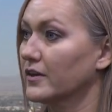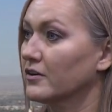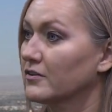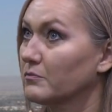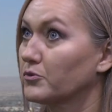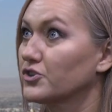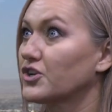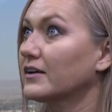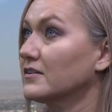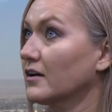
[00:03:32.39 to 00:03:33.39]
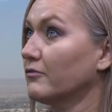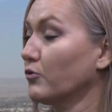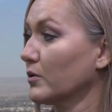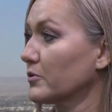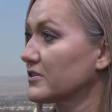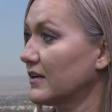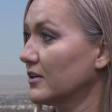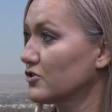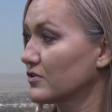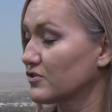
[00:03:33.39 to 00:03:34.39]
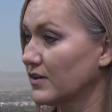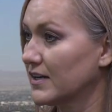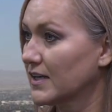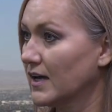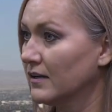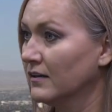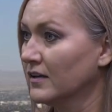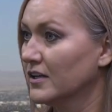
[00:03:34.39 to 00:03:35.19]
they're projecting a 4% interest rate again.